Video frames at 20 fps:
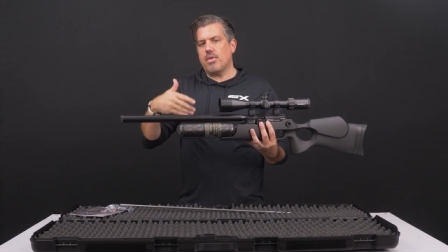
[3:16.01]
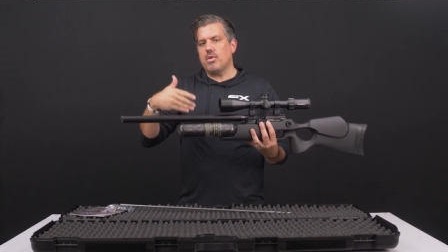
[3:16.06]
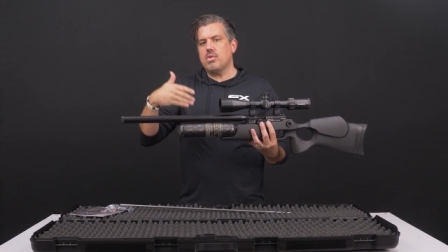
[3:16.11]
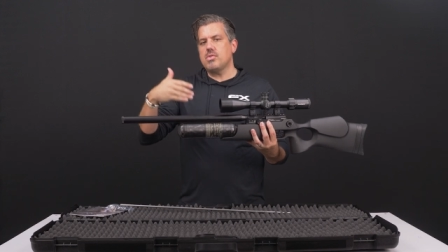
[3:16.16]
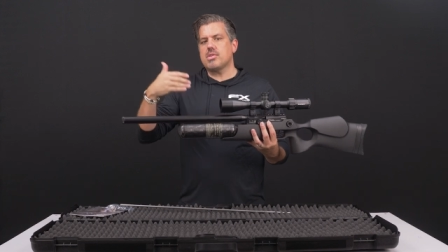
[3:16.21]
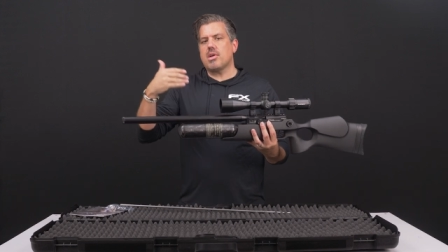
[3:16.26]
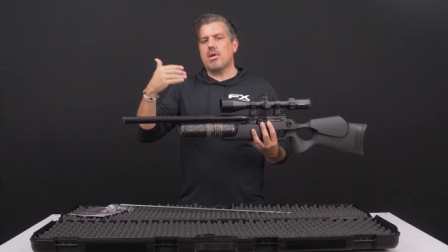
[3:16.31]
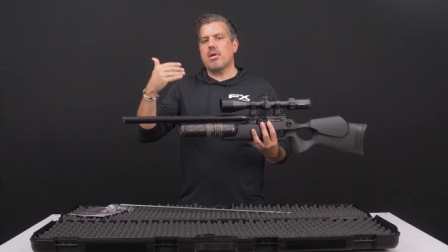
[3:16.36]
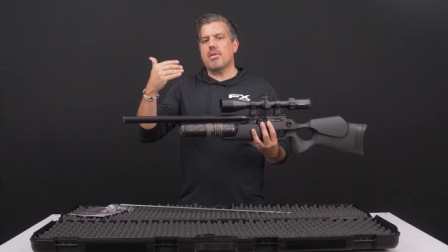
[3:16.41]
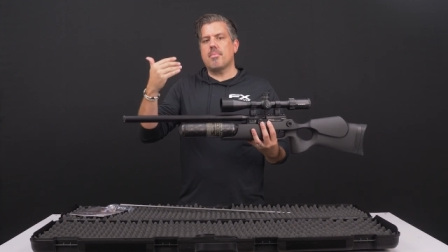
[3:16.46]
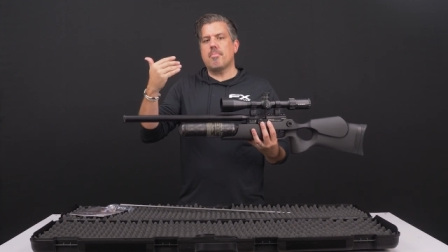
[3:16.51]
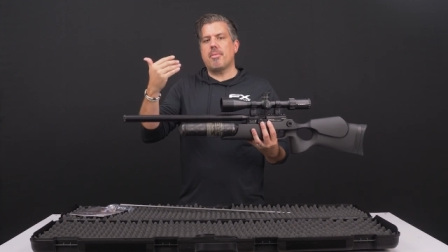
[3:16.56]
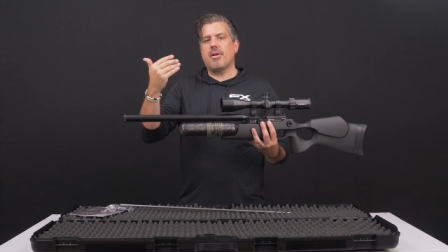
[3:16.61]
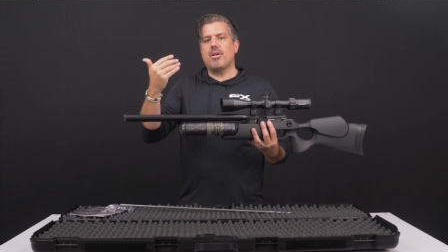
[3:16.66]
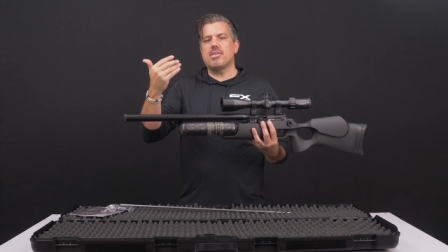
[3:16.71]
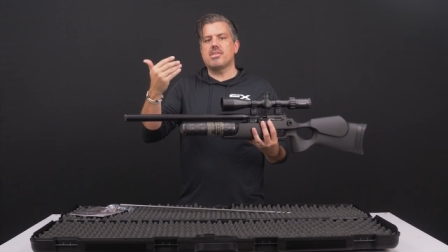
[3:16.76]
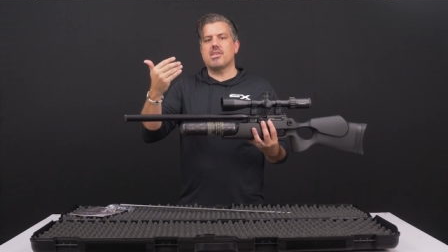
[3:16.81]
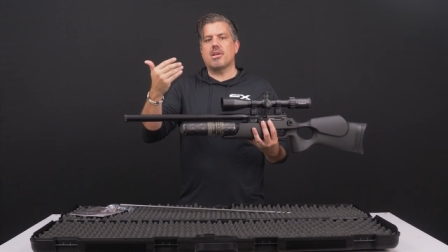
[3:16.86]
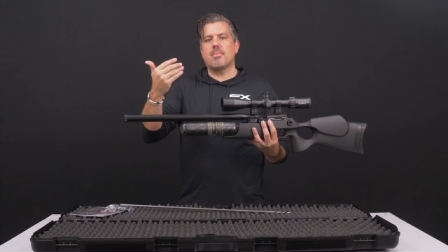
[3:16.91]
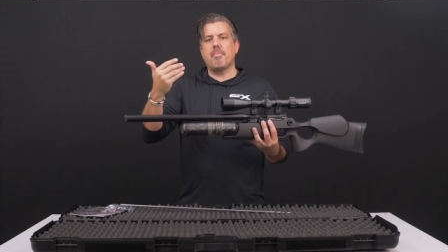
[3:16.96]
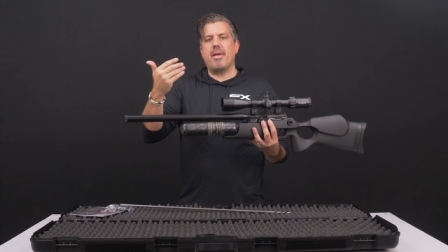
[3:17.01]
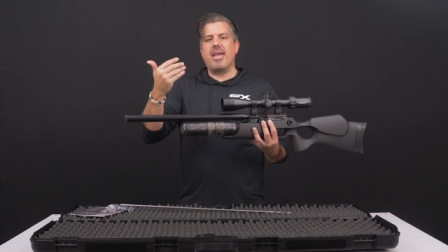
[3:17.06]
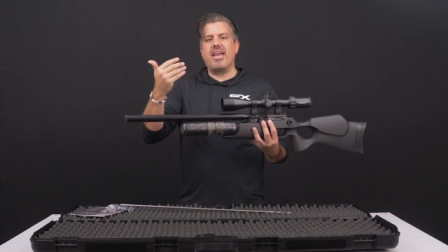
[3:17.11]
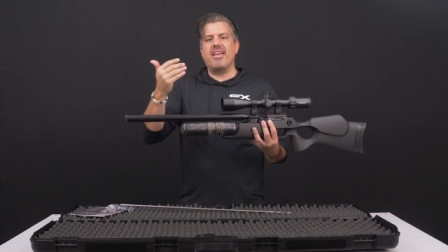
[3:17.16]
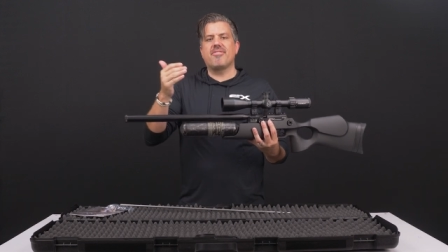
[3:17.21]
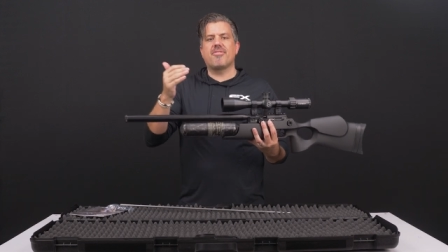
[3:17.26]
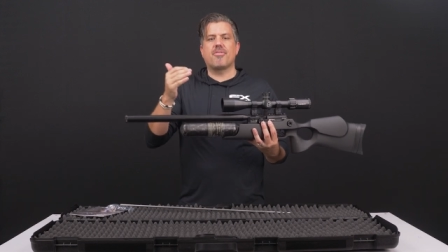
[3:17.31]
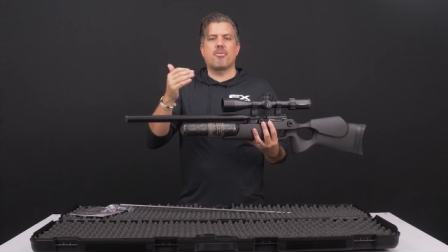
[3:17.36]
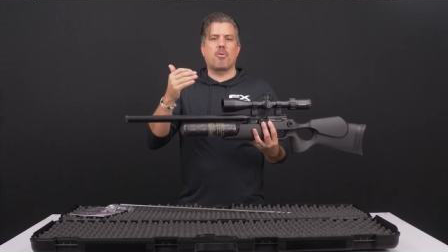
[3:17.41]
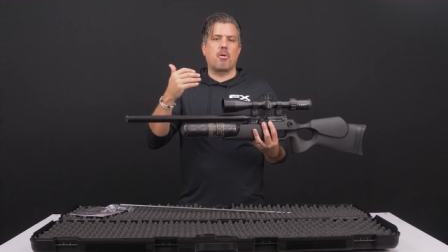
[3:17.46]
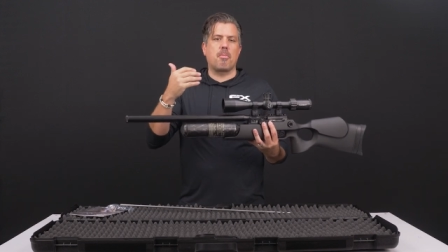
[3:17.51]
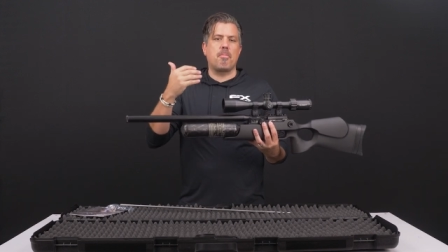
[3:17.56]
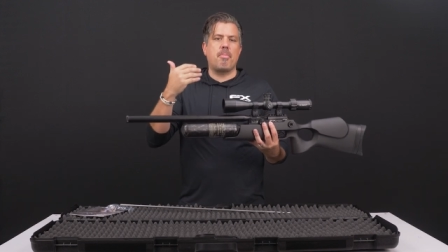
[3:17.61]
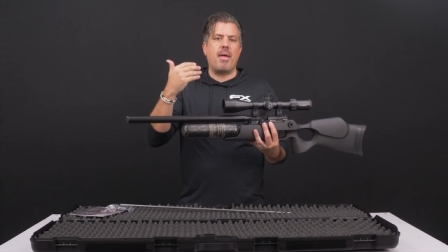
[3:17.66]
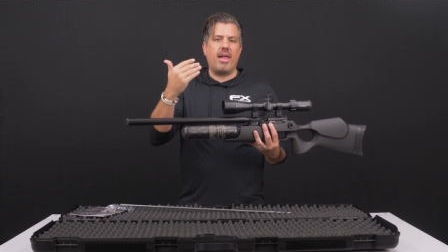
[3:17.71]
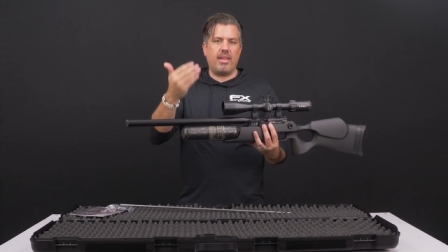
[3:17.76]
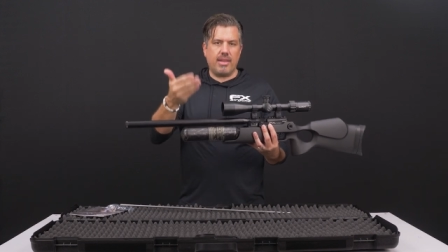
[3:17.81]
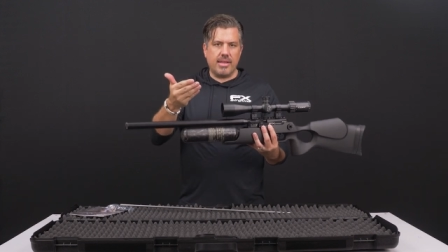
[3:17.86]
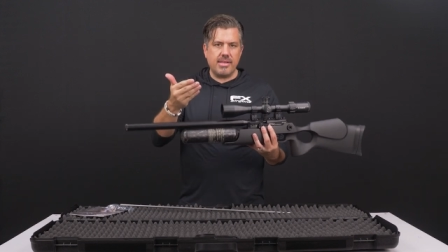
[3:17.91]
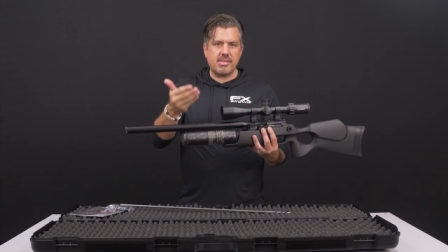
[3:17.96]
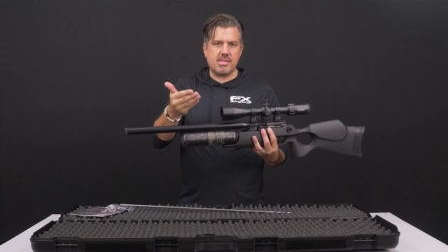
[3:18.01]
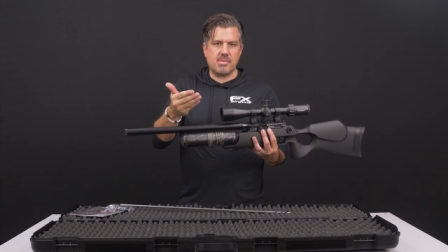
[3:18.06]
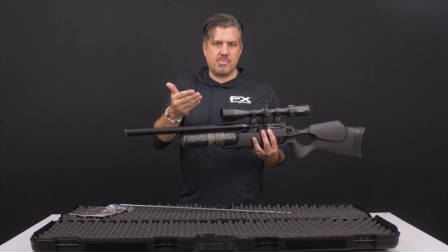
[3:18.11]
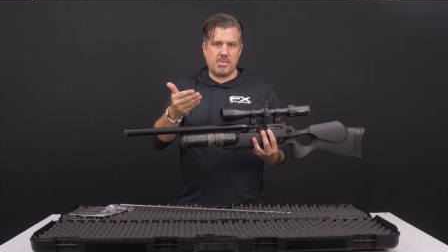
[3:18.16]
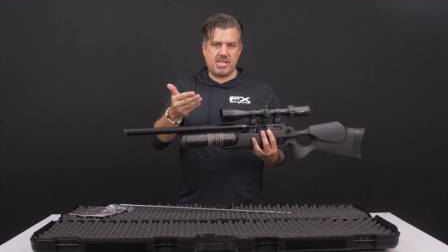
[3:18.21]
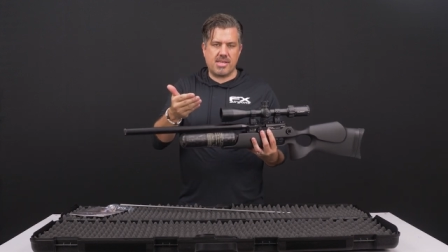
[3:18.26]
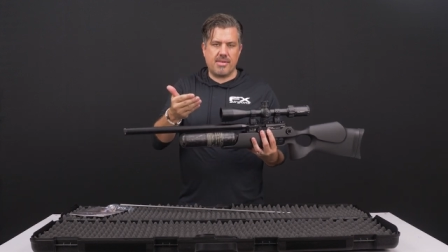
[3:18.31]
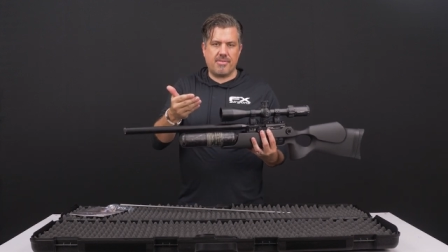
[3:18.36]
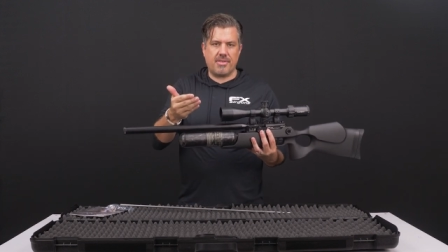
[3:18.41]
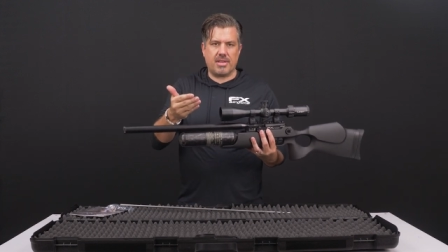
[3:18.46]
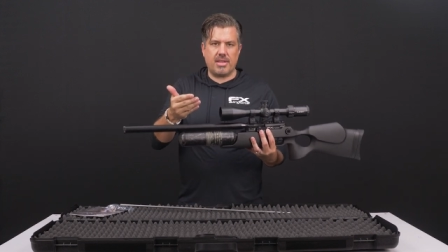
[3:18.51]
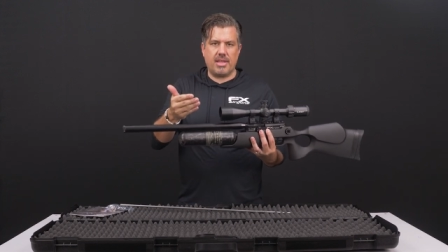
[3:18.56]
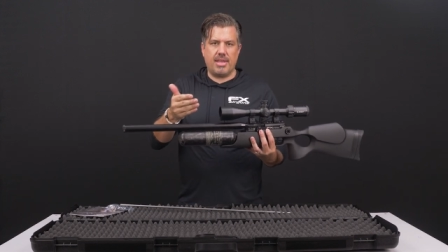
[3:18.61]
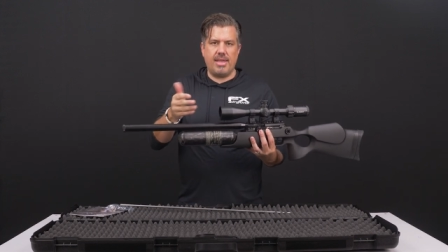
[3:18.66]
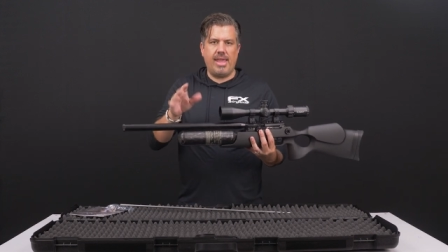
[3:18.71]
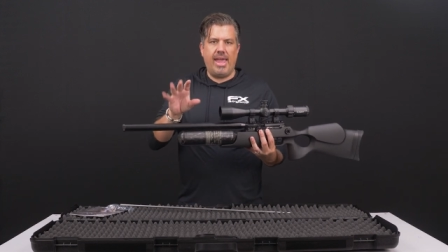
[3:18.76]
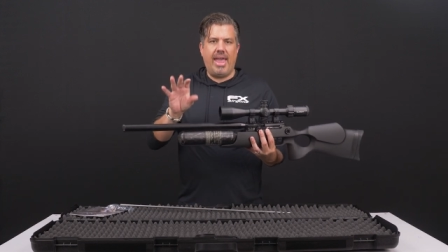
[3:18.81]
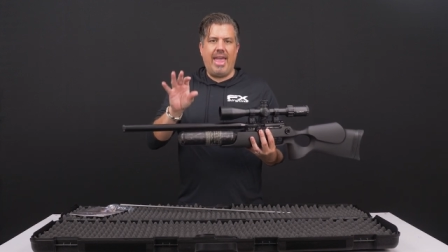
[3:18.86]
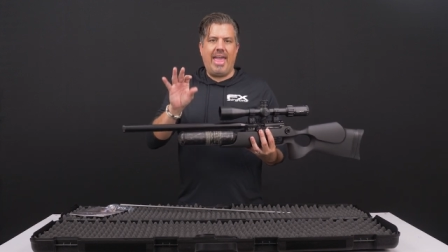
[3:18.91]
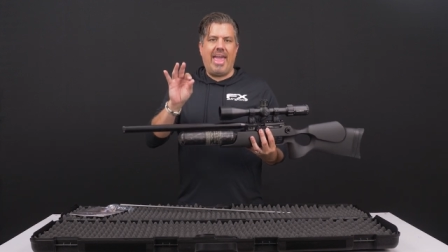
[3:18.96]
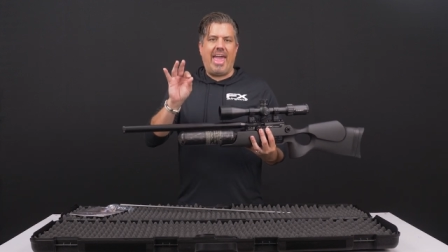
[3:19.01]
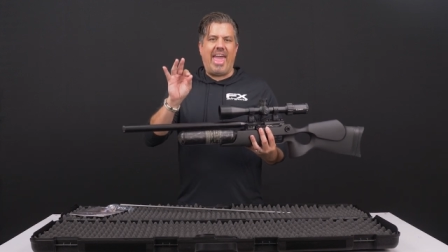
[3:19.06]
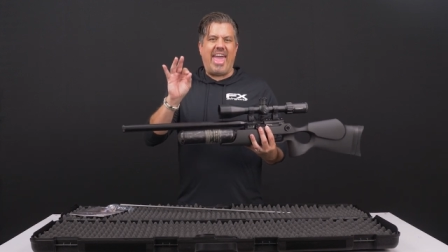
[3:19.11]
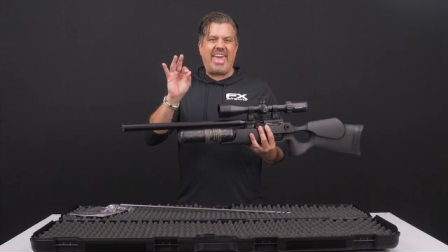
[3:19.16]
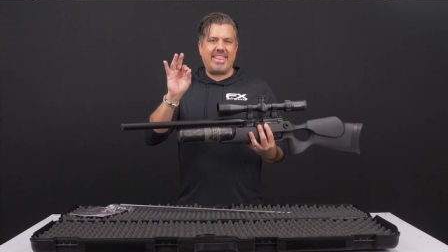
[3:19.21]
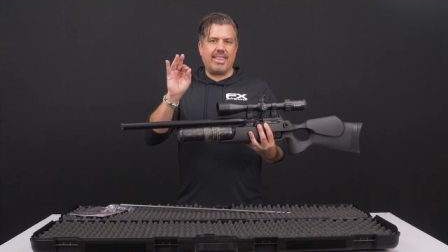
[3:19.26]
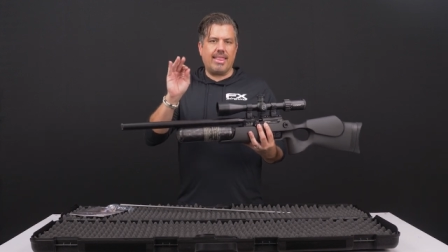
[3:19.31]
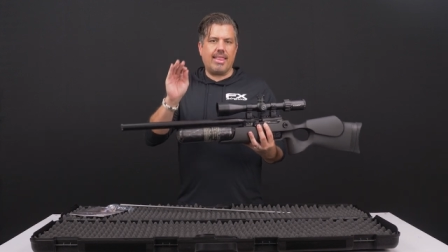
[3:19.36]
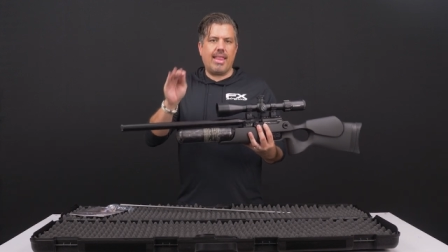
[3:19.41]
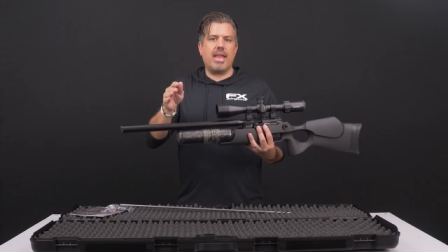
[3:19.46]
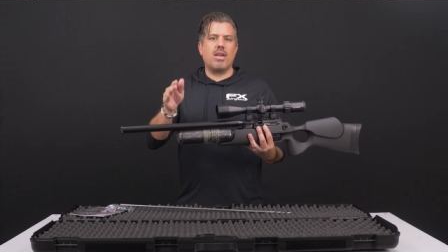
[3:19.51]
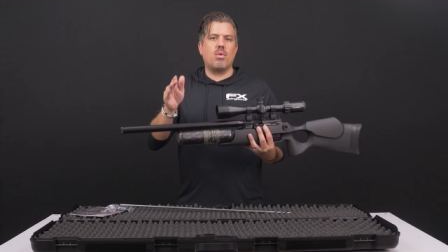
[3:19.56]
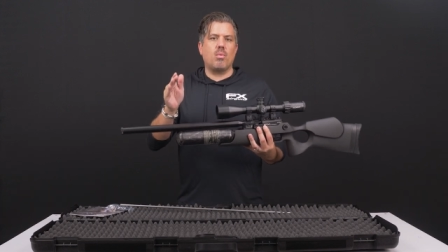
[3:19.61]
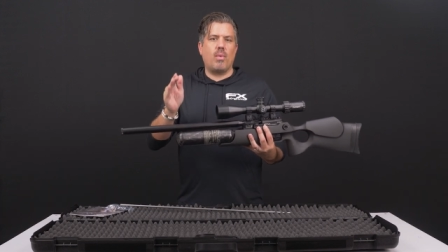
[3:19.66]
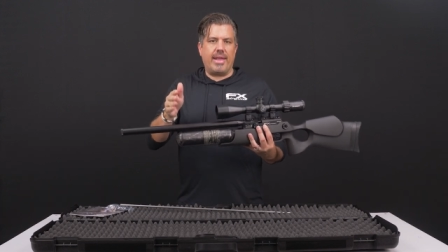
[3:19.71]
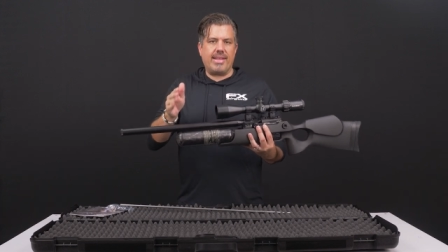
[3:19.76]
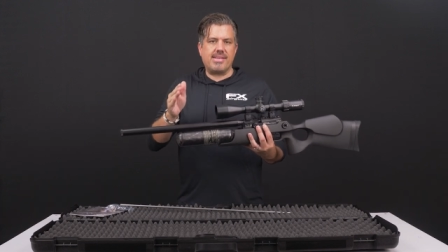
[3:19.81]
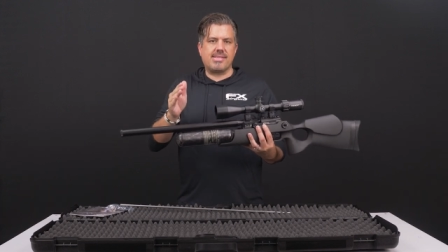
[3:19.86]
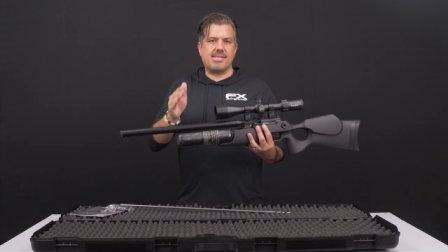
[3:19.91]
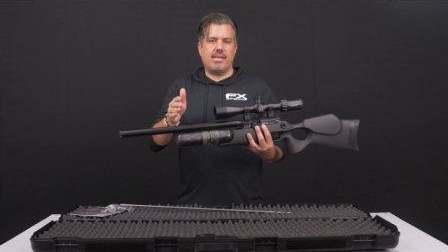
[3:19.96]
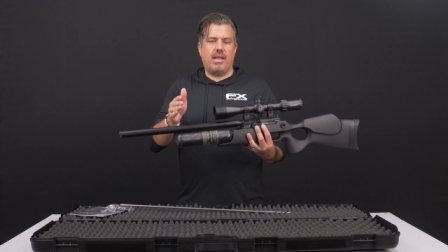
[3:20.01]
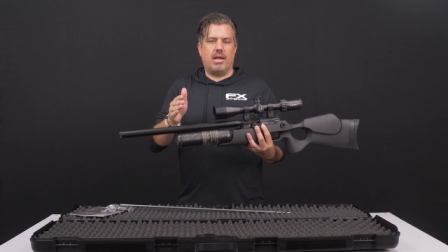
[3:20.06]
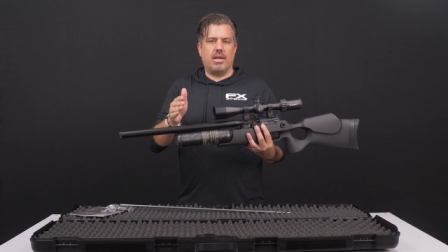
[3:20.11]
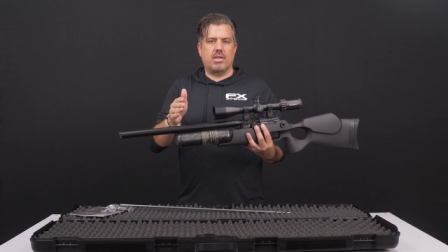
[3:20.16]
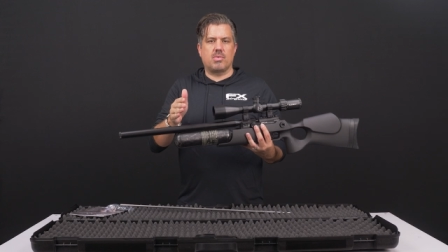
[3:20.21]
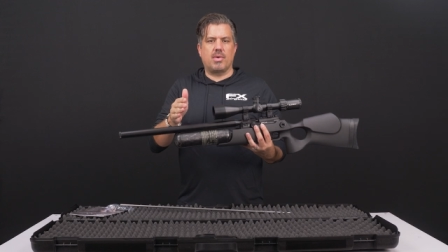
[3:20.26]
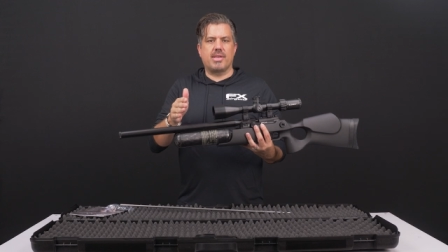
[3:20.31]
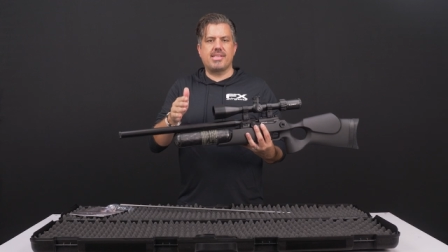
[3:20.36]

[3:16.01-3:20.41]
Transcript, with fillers: Those are the barrels that are made for pellets specifically and lightweight slugs.